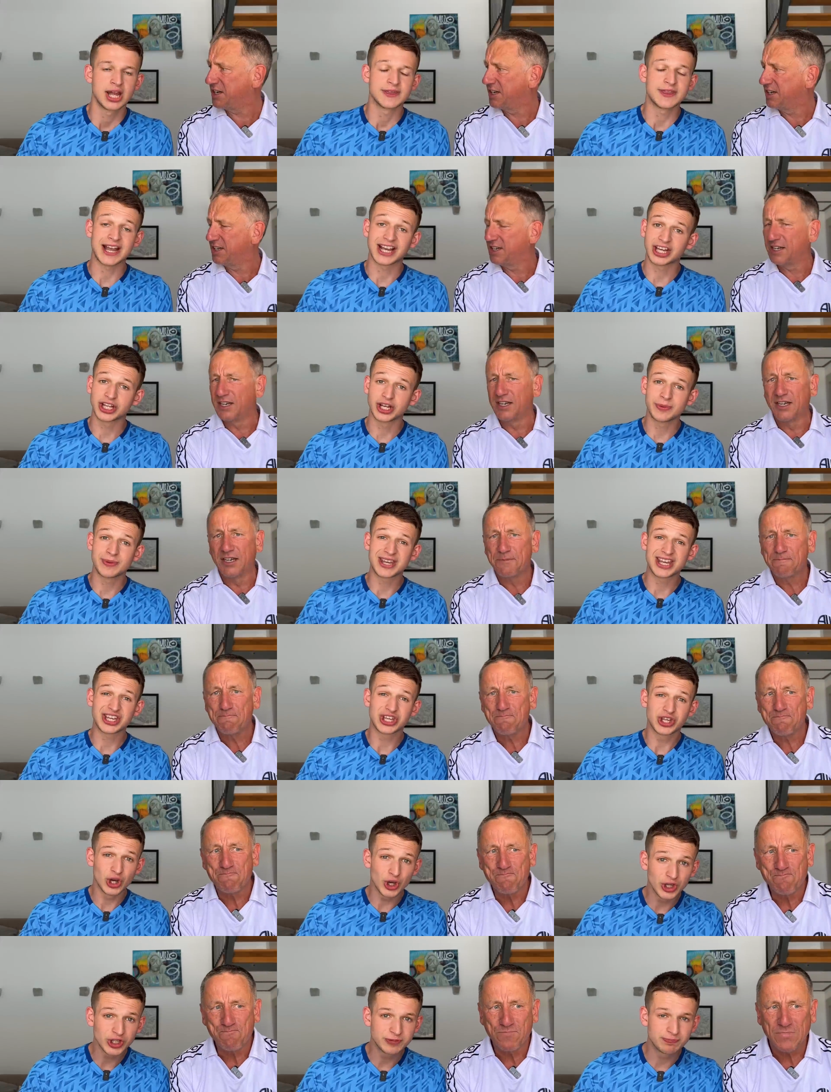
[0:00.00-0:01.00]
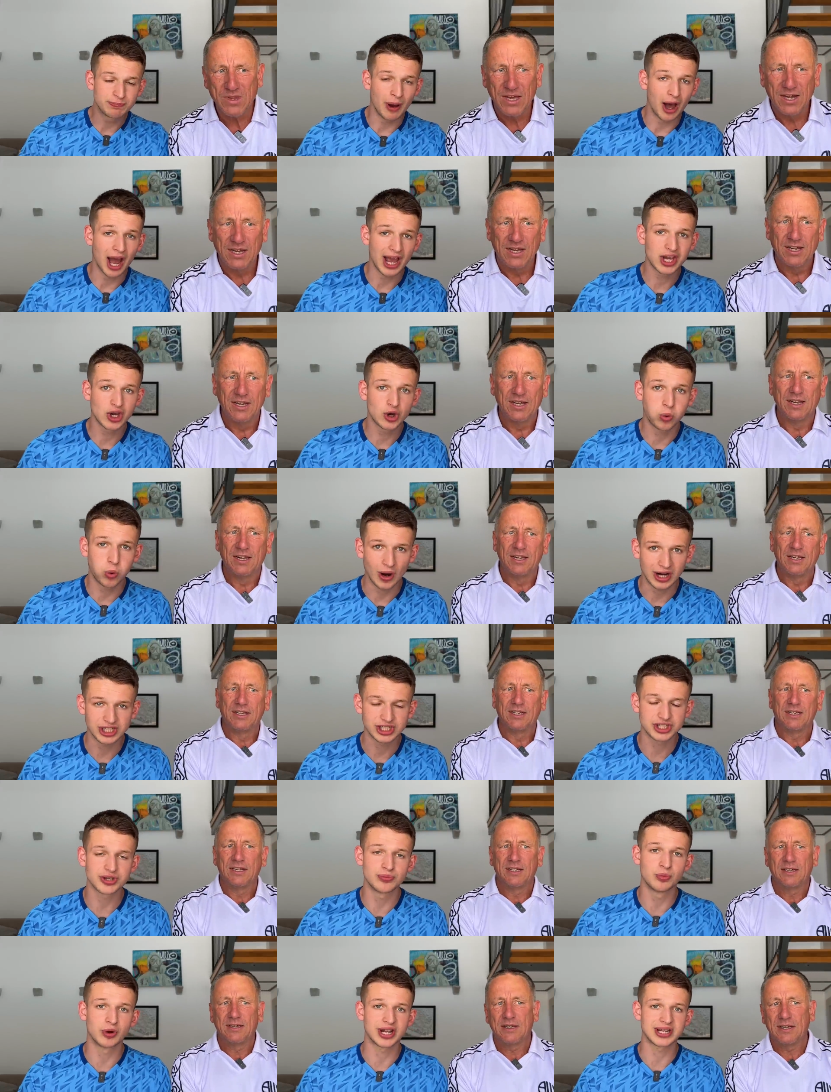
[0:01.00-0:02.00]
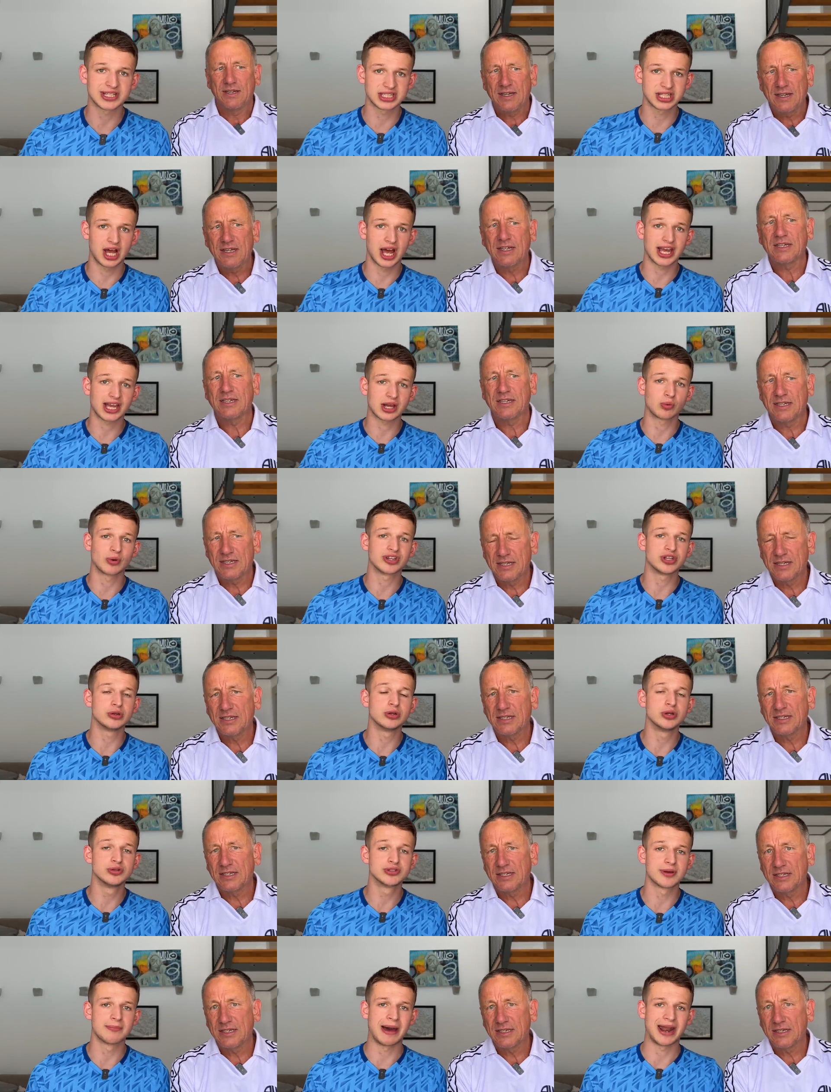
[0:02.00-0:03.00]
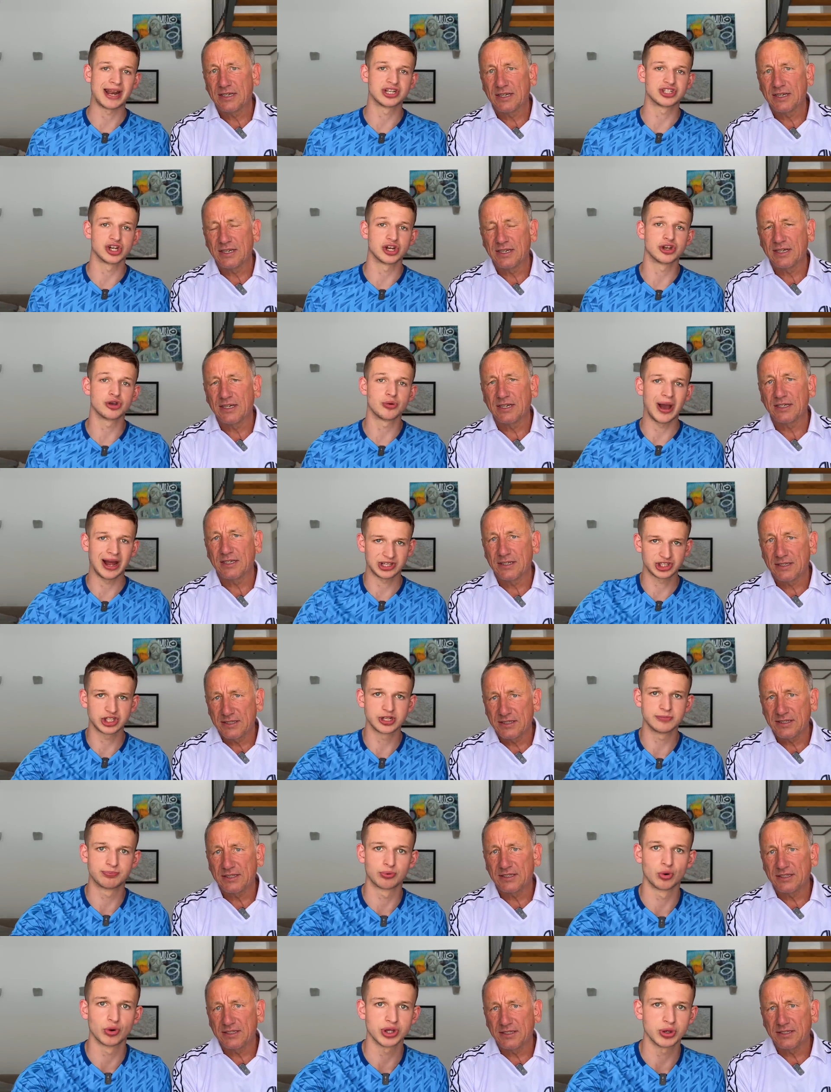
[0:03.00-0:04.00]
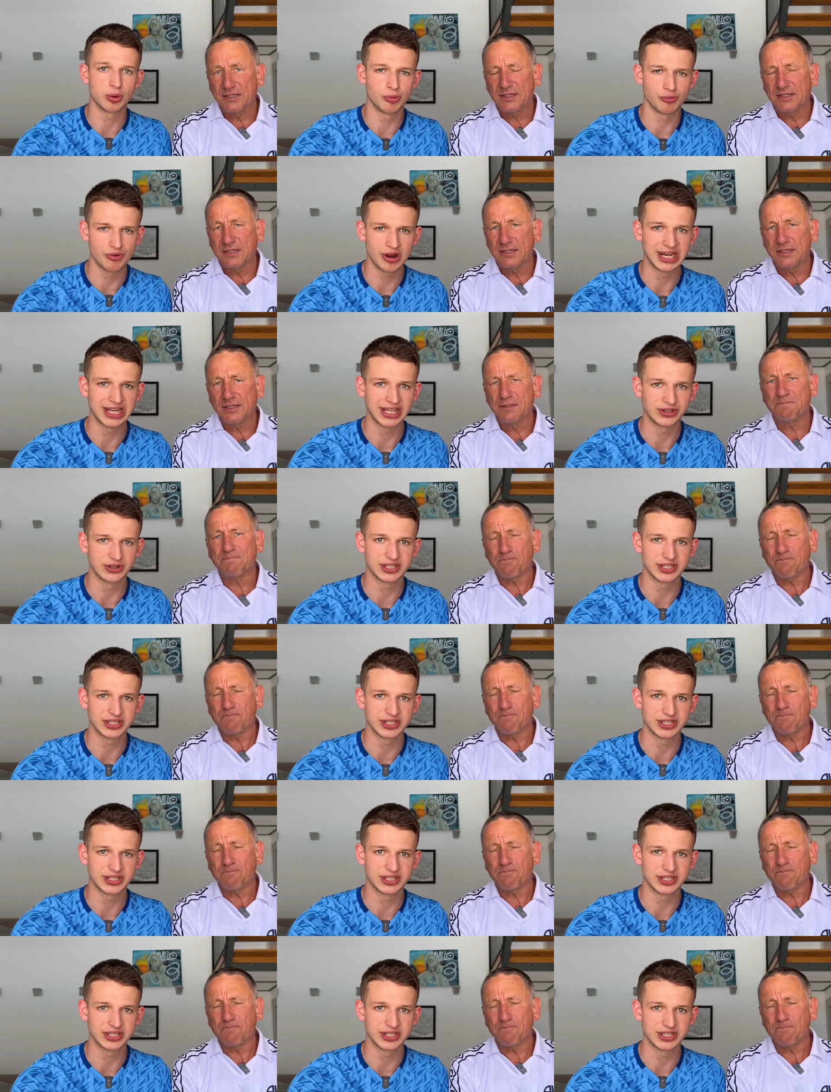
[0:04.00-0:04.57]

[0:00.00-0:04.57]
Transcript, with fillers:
Speaker 1: They're going to be good, but I question what it's like when you lose a manager who actually brought you a really good